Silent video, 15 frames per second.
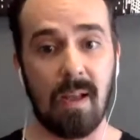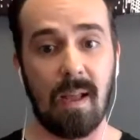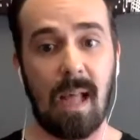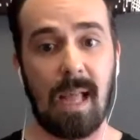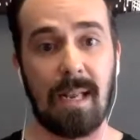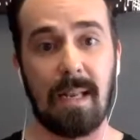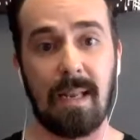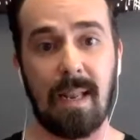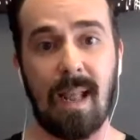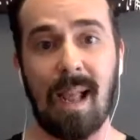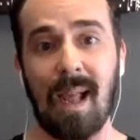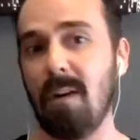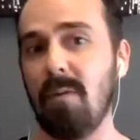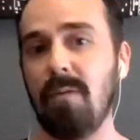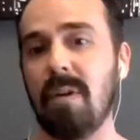And
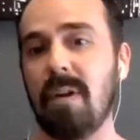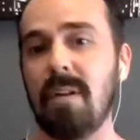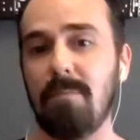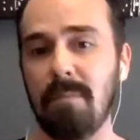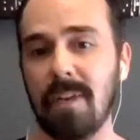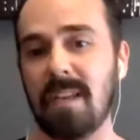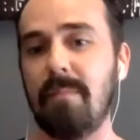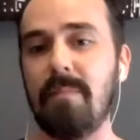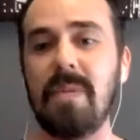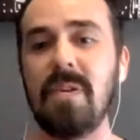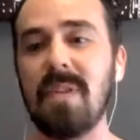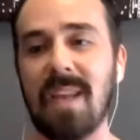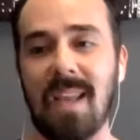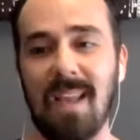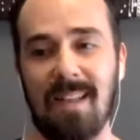how can we
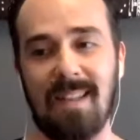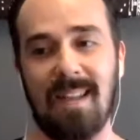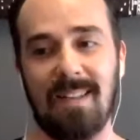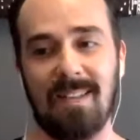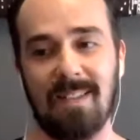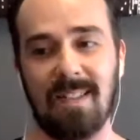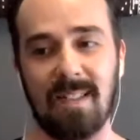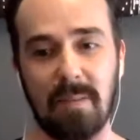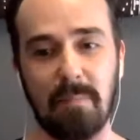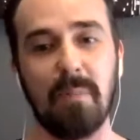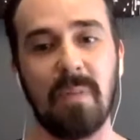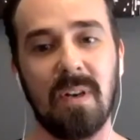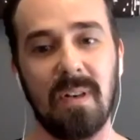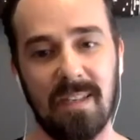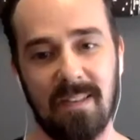communicate that
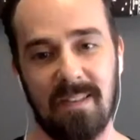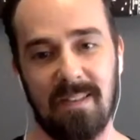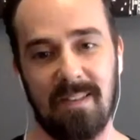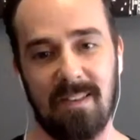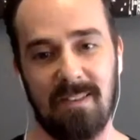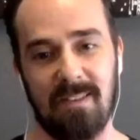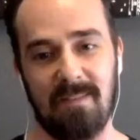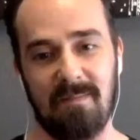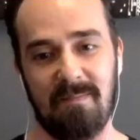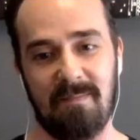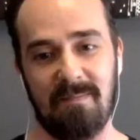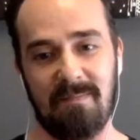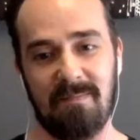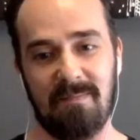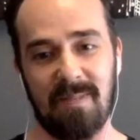simply?
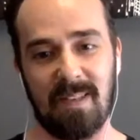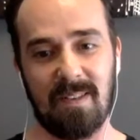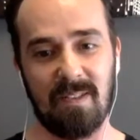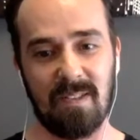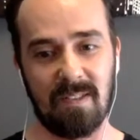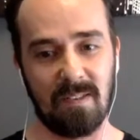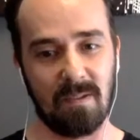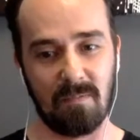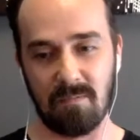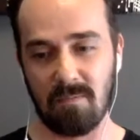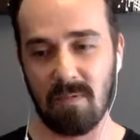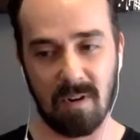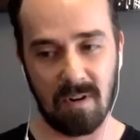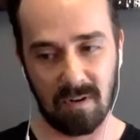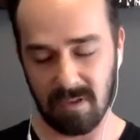Because the
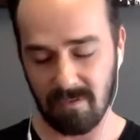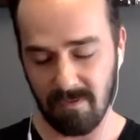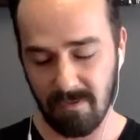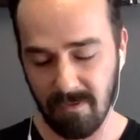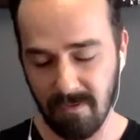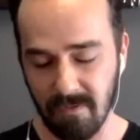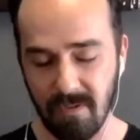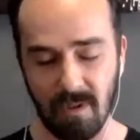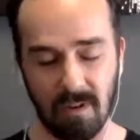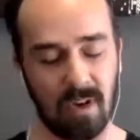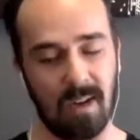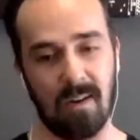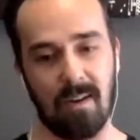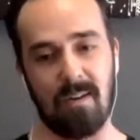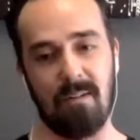world is full of
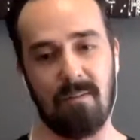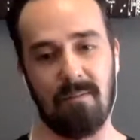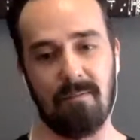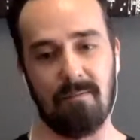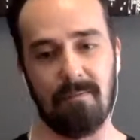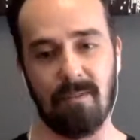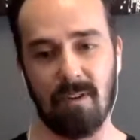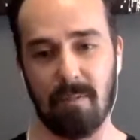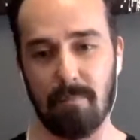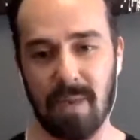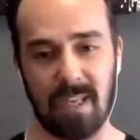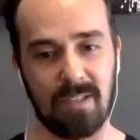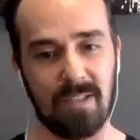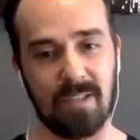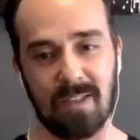clutter, full of
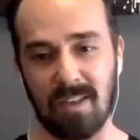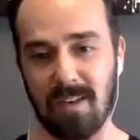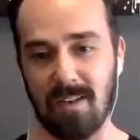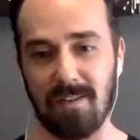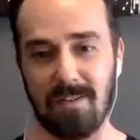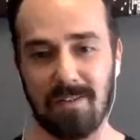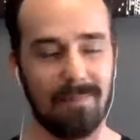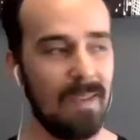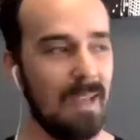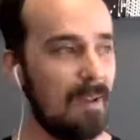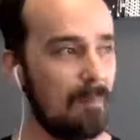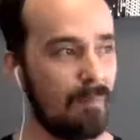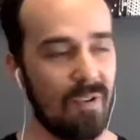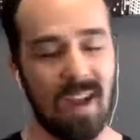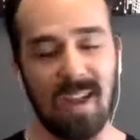message clutter.
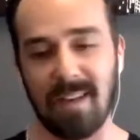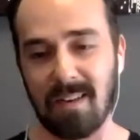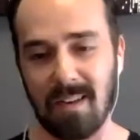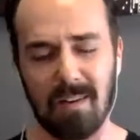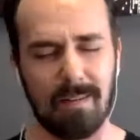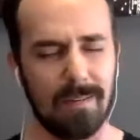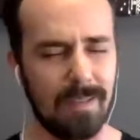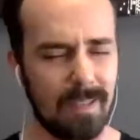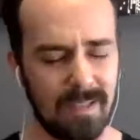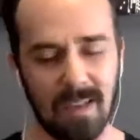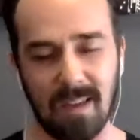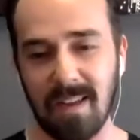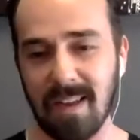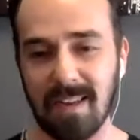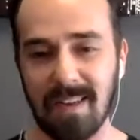brand clutter,
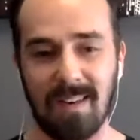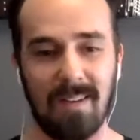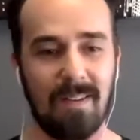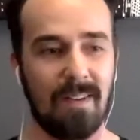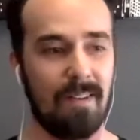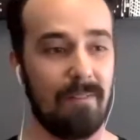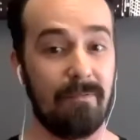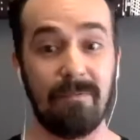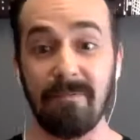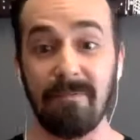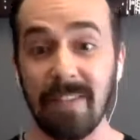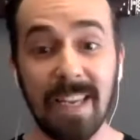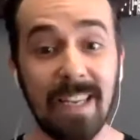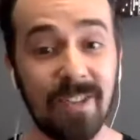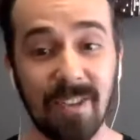design clutter,
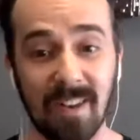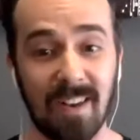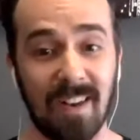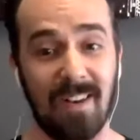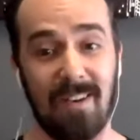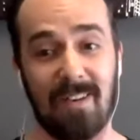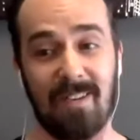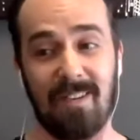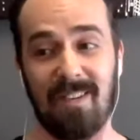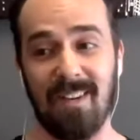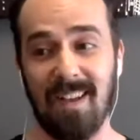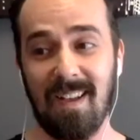feature clutter.